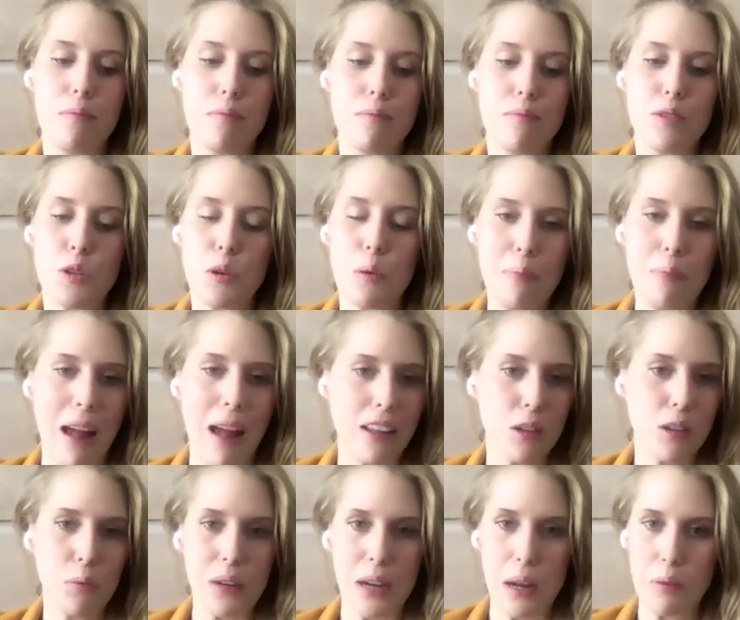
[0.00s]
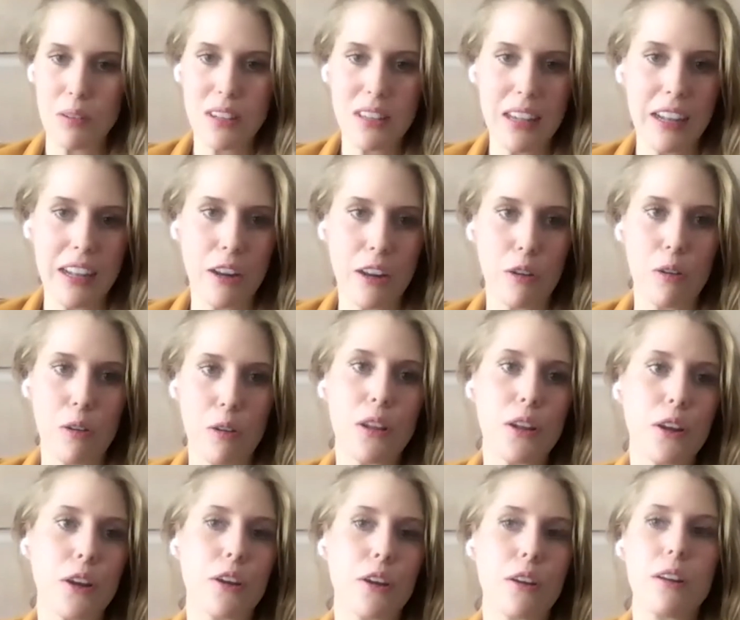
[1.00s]
So back to what I was saying
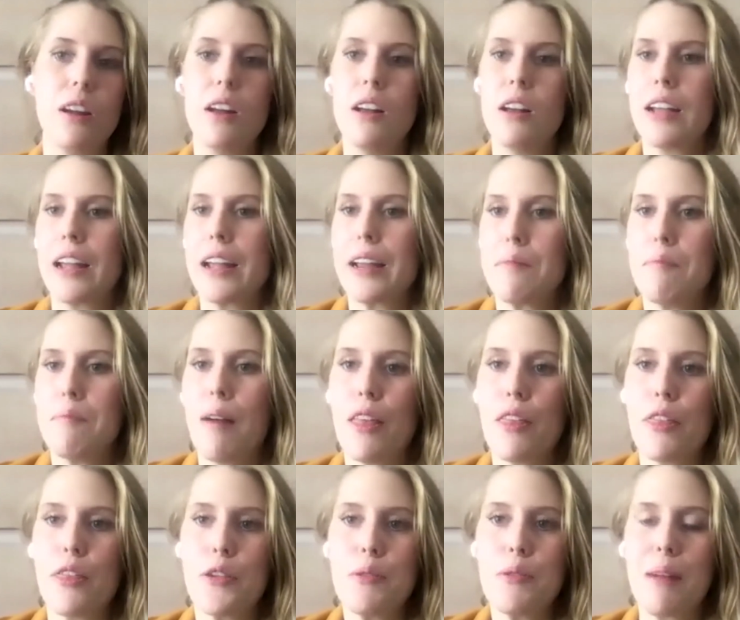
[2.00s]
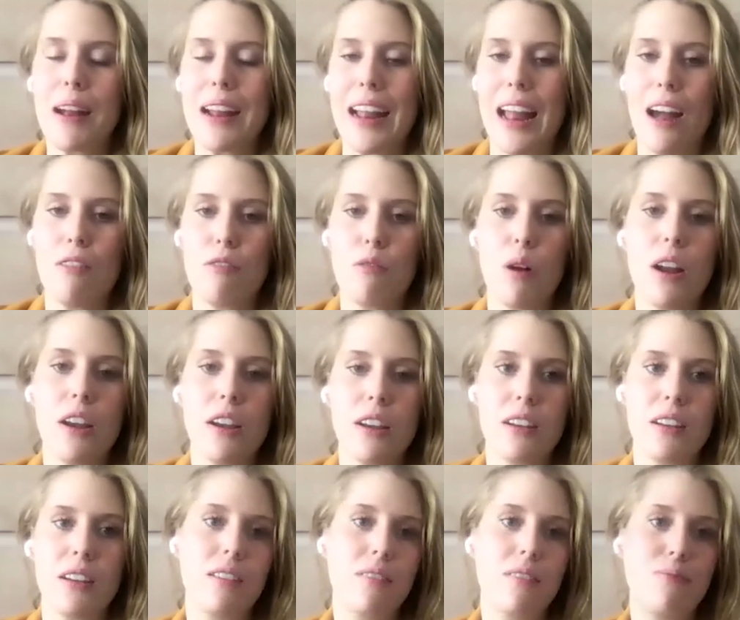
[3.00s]
earlier, in a month, you might have one,